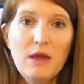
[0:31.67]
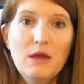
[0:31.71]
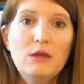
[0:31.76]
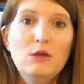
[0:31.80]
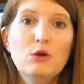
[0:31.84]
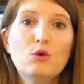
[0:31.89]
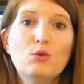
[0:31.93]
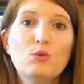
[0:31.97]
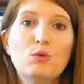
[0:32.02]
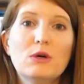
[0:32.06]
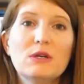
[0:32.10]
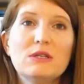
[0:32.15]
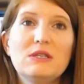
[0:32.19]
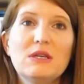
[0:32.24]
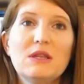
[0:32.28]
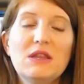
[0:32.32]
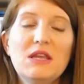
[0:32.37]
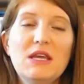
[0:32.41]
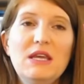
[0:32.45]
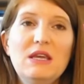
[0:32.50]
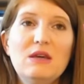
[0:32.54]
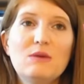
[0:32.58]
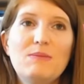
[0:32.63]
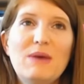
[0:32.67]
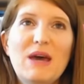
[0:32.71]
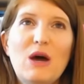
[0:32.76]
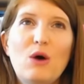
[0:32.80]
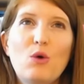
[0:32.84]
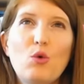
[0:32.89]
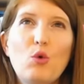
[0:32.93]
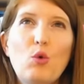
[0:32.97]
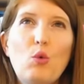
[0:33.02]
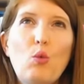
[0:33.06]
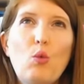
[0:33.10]
You'll want to think
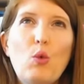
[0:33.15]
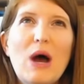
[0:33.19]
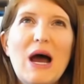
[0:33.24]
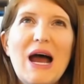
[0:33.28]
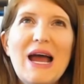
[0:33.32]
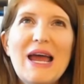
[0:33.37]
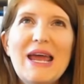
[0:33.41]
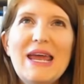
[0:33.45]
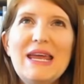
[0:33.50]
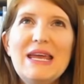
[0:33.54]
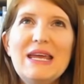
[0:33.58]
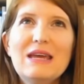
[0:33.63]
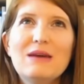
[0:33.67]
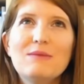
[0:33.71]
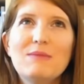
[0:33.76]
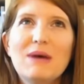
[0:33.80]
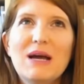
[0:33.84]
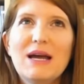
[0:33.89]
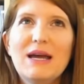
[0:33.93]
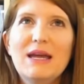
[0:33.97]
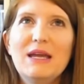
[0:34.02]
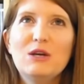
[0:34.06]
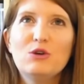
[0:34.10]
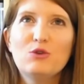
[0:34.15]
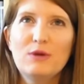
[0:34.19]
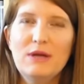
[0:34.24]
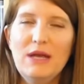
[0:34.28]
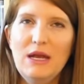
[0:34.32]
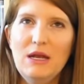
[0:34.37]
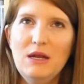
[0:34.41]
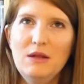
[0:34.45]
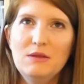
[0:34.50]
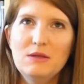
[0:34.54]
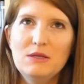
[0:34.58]
about, why am I
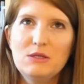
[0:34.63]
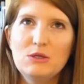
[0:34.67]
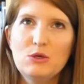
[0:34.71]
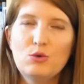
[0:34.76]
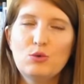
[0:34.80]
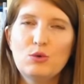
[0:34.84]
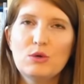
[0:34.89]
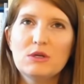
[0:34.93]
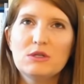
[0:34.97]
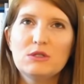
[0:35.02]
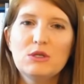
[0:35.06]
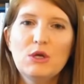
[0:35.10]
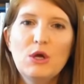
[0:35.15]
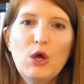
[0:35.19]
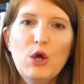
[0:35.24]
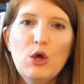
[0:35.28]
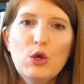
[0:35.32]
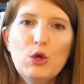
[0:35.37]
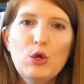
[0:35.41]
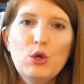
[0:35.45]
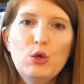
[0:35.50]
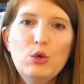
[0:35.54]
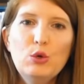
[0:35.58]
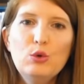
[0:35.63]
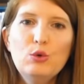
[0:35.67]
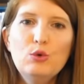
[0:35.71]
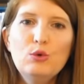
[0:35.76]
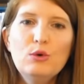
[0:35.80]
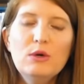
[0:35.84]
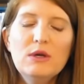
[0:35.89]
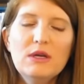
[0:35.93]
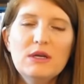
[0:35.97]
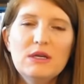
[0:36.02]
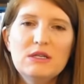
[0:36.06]
creating this course?
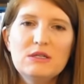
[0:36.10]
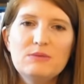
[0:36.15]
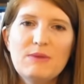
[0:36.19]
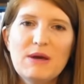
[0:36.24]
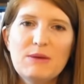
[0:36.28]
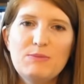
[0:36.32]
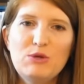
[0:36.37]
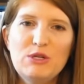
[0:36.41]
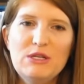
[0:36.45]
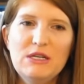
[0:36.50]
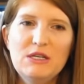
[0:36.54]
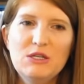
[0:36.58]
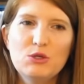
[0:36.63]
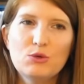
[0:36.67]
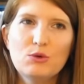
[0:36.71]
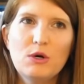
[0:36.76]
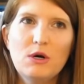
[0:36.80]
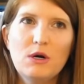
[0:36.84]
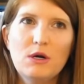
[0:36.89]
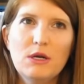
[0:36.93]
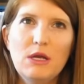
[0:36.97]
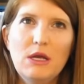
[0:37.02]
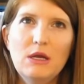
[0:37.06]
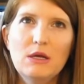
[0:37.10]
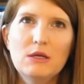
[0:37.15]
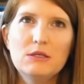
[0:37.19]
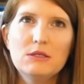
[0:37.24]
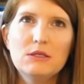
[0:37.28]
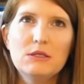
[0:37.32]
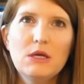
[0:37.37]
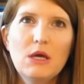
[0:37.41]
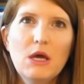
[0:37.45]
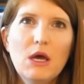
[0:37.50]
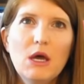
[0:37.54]
Who is my potential
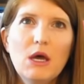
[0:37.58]
audience?